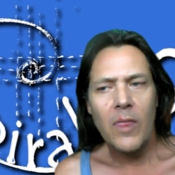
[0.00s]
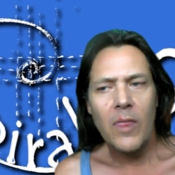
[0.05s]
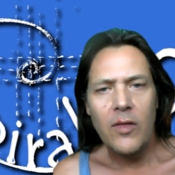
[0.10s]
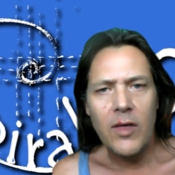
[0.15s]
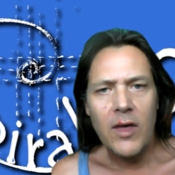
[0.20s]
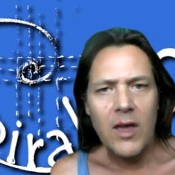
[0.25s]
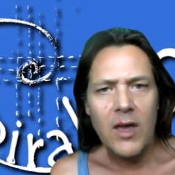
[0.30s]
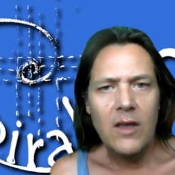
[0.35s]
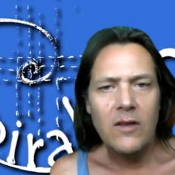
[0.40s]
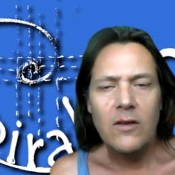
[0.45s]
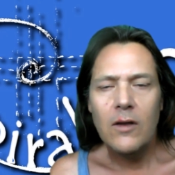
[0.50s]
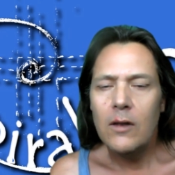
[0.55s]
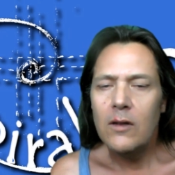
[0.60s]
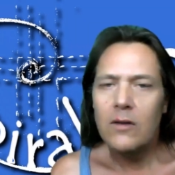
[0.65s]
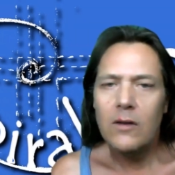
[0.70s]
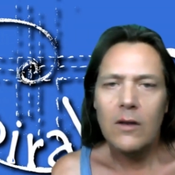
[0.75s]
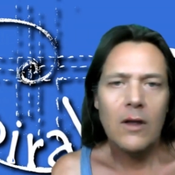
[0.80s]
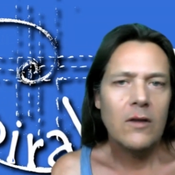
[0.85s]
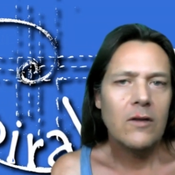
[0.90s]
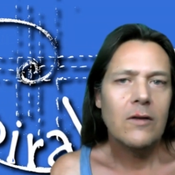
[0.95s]
the thing is,
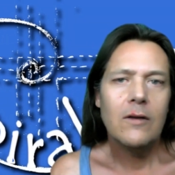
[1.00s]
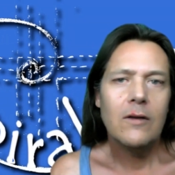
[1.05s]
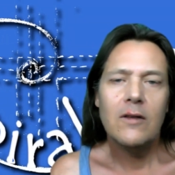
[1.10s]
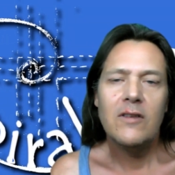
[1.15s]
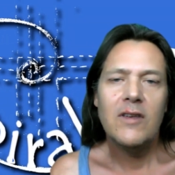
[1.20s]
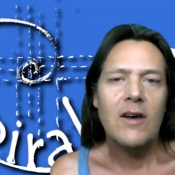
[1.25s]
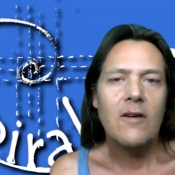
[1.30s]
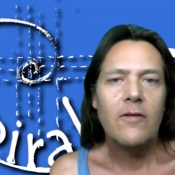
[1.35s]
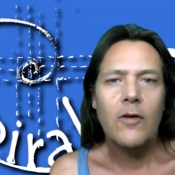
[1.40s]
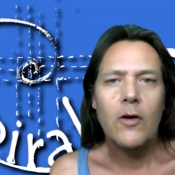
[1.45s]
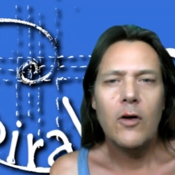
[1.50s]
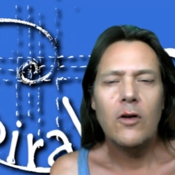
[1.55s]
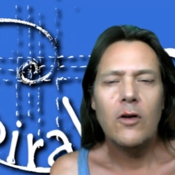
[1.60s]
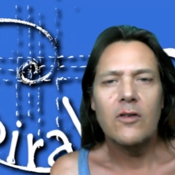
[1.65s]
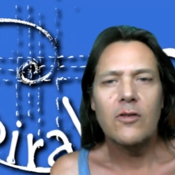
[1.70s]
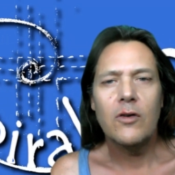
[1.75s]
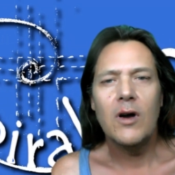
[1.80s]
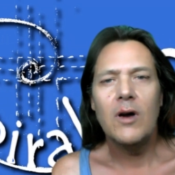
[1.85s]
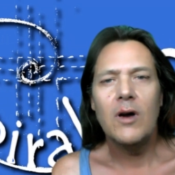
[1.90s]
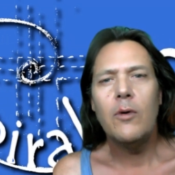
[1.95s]
it's, it's, it's our
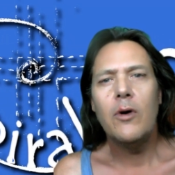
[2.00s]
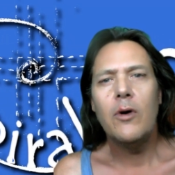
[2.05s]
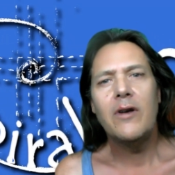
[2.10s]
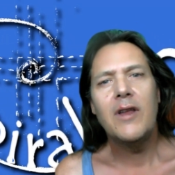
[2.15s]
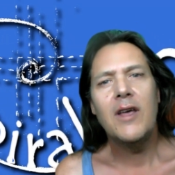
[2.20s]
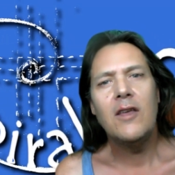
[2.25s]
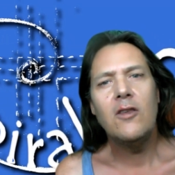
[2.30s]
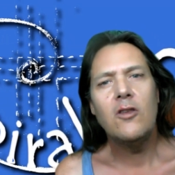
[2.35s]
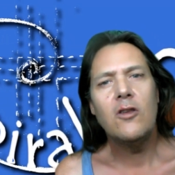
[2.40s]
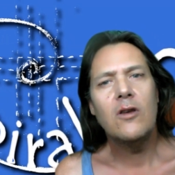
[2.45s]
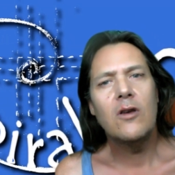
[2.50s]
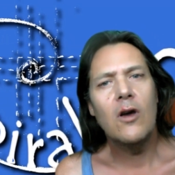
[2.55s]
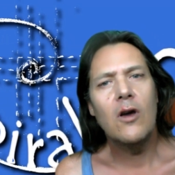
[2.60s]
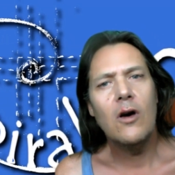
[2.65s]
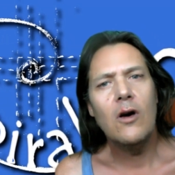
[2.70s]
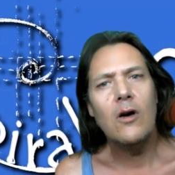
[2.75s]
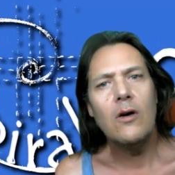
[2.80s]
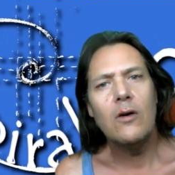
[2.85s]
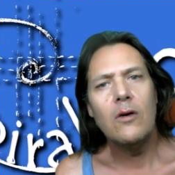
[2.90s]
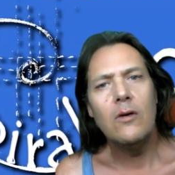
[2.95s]
focus, right? Where attention
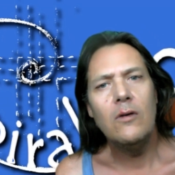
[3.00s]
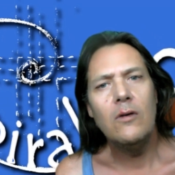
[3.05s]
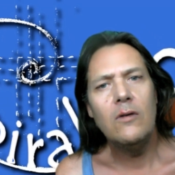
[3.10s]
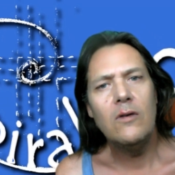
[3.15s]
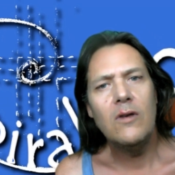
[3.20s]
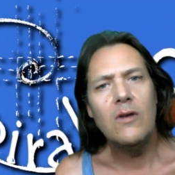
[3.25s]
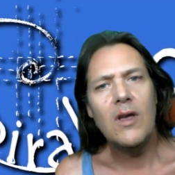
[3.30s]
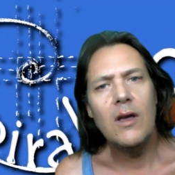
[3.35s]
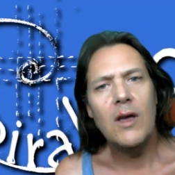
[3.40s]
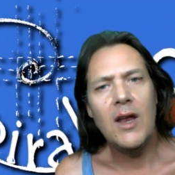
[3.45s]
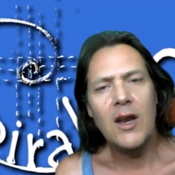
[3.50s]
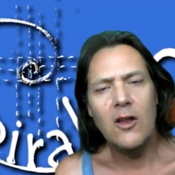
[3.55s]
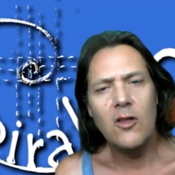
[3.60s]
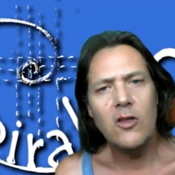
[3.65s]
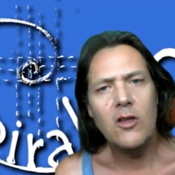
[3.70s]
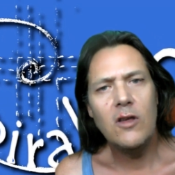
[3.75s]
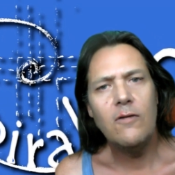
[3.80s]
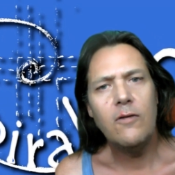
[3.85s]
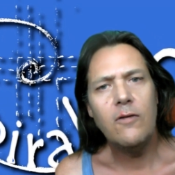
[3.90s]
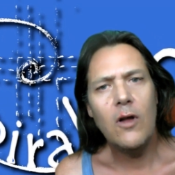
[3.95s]
goes,
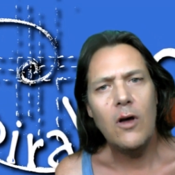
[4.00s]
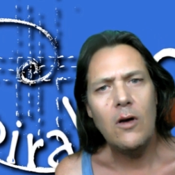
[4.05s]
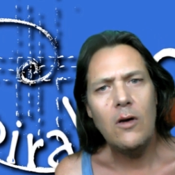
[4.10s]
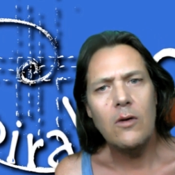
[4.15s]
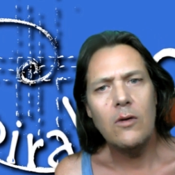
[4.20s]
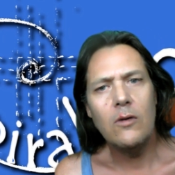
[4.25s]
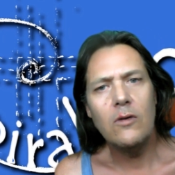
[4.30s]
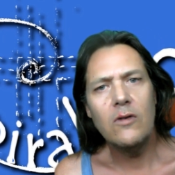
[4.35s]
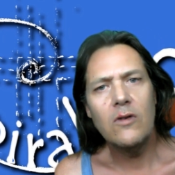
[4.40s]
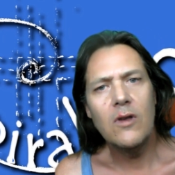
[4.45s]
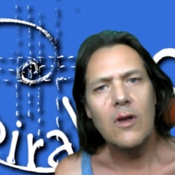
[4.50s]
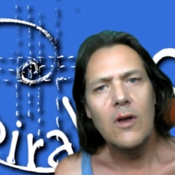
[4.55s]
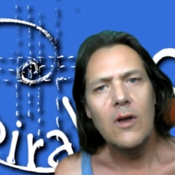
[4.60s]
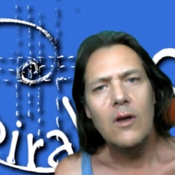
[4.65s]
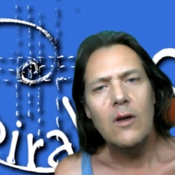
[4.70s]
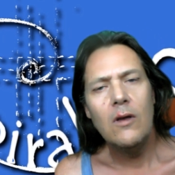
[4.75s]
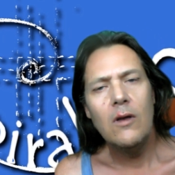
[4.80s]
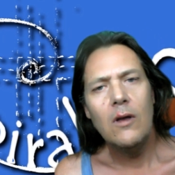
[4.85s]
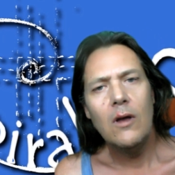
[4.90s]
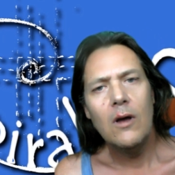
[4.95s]
energy flows.
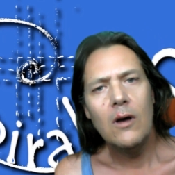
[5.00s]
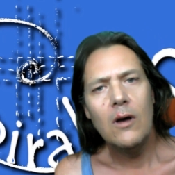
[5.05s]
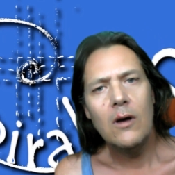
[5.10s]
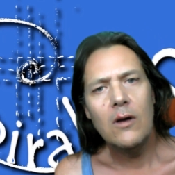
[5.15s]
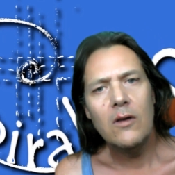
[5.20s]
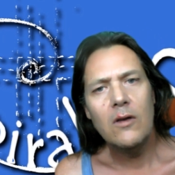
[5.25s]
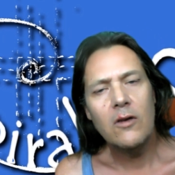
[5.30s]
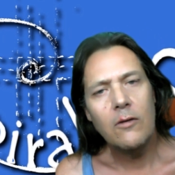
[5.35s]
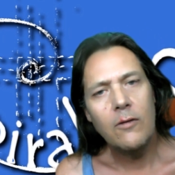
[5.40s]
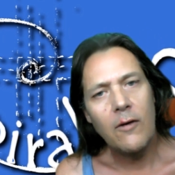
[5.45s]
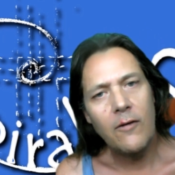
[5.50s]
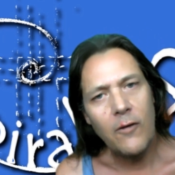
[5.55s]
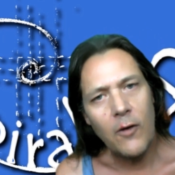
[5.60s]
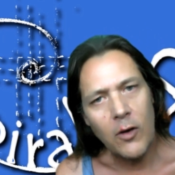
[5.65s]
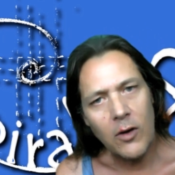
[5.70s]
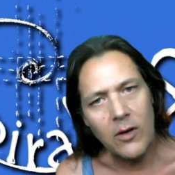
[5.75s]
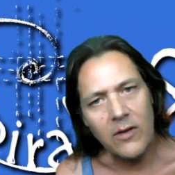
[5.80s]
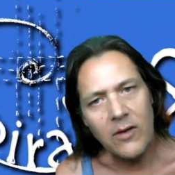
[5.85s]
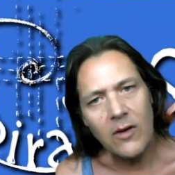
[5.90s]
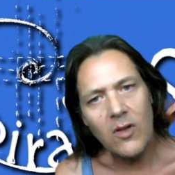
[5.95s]
Uh, so if we're
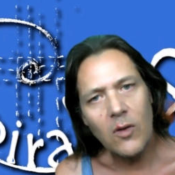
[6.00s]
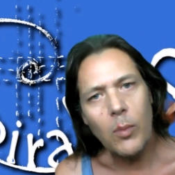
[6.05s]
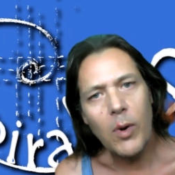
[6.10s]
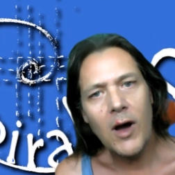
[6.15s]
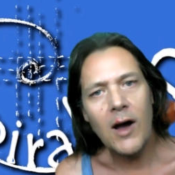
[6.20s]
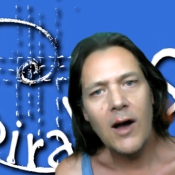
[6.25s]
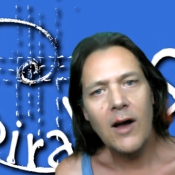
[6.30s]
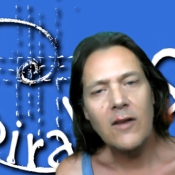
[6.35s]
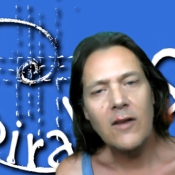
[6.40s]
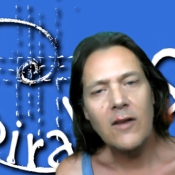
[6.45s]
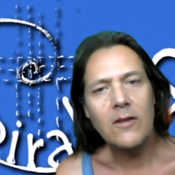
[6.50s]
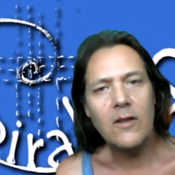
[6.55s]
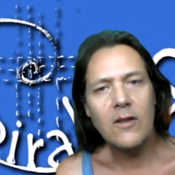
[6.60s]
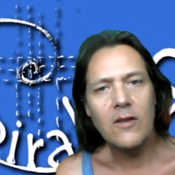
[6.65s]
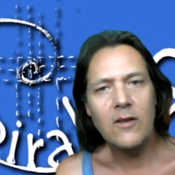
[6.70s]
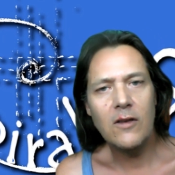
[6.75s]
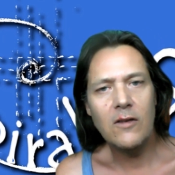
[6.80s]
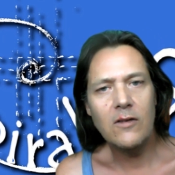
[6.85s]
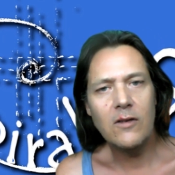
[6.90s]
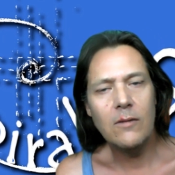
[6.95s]
focusing on the past and
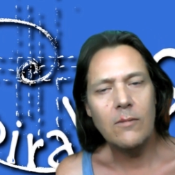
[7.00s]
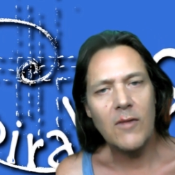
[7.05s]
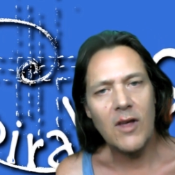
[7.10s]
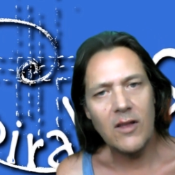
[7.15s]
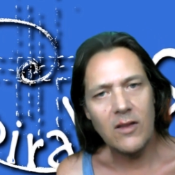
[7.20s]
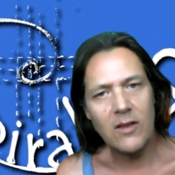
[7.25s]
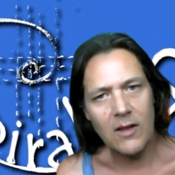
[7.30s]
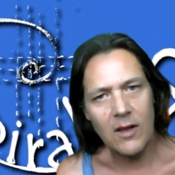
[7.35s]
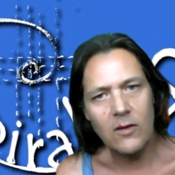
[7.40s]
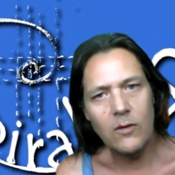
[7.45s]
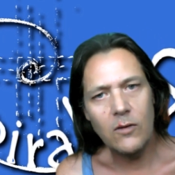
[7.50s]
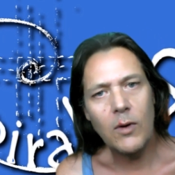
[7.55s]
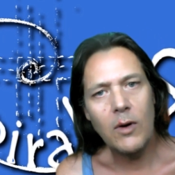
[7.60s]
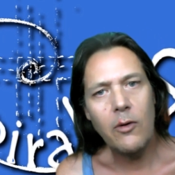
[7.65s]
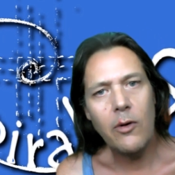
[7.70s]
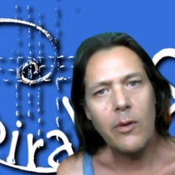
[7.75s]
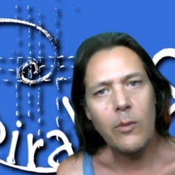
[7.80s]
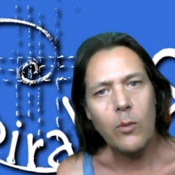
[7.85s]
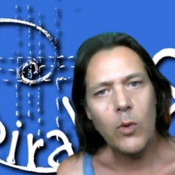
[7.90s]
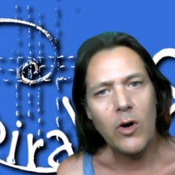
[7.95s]
the system, that, that's
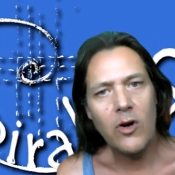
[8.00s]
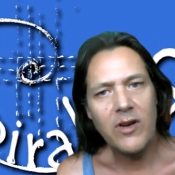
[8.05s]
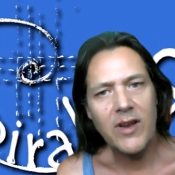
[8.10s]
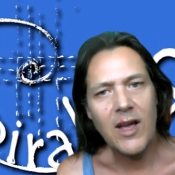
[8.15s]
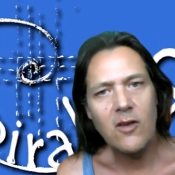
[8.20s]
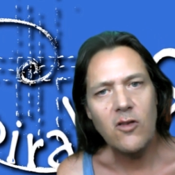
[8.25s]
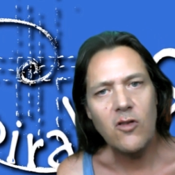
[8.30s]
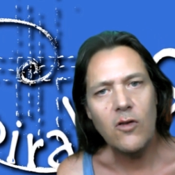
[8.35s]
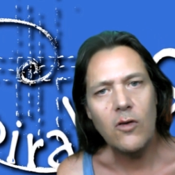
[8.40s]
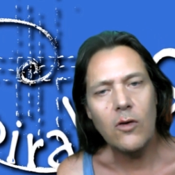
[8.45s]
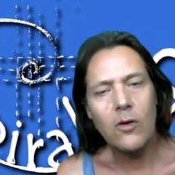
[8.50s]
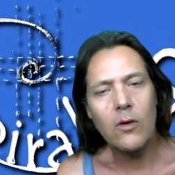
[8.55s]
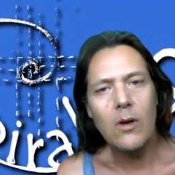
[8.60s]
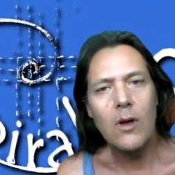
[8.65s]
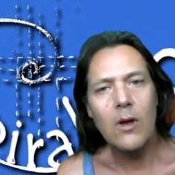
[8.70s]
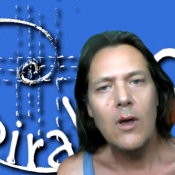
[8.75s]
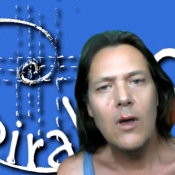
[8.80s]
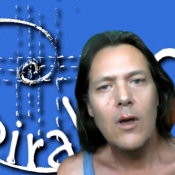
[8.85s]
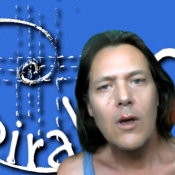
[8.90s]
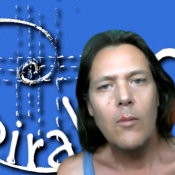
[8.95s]
where we're, we're attached to.
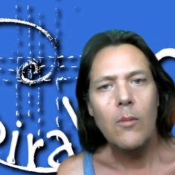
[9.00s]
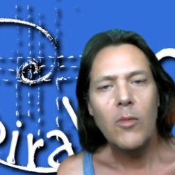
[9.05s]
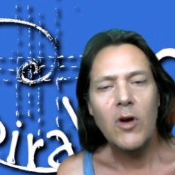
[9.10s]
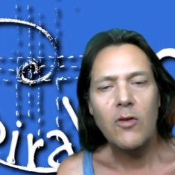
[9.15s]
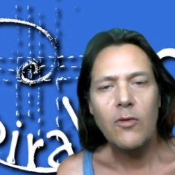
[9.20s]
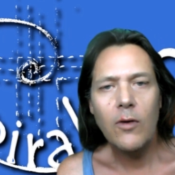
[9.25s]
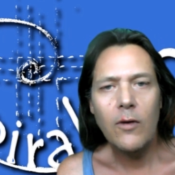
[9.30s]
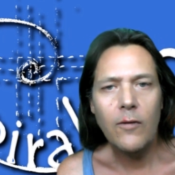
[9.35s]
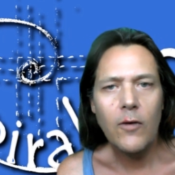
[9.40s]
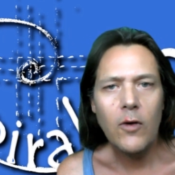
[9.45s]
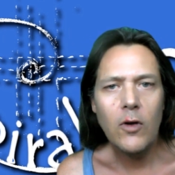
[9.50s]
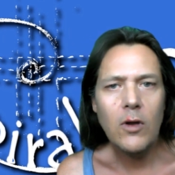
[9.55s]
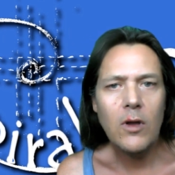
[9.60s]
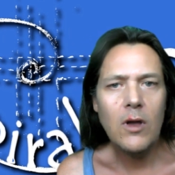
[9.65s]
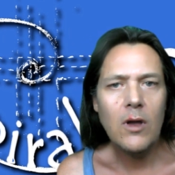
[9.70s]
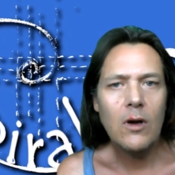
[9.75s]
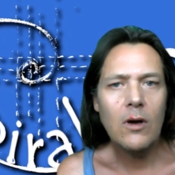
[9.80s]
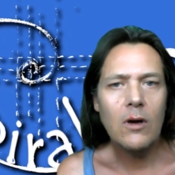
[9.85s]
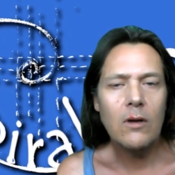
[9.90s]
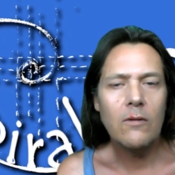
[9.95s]
But if we're
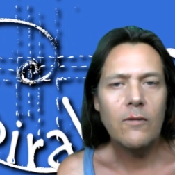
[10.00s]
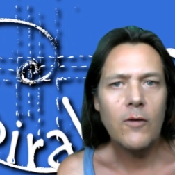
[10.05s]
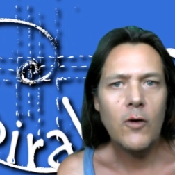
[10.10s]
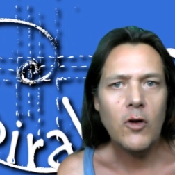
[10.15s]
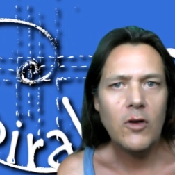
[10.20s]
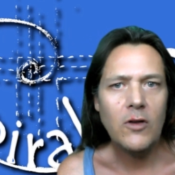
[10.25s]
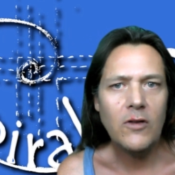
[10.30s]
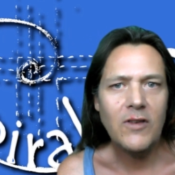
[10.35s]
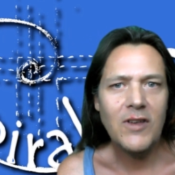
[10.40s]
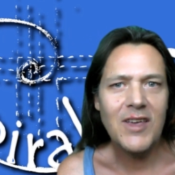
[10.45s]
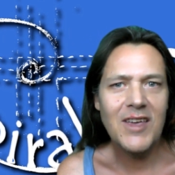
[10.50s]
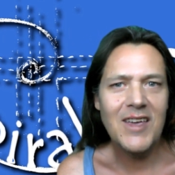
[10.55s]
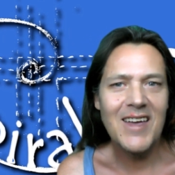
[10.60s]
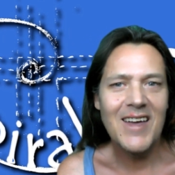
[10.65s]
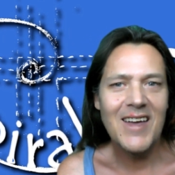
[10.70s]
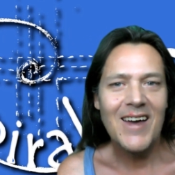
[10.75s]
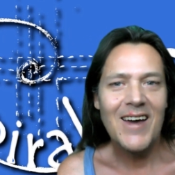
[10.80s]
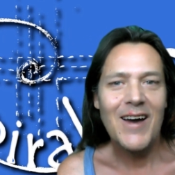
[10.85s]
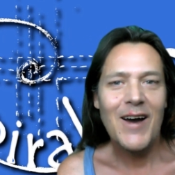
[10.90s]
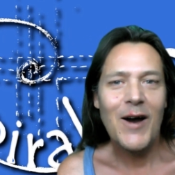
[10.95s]
focusing, focusing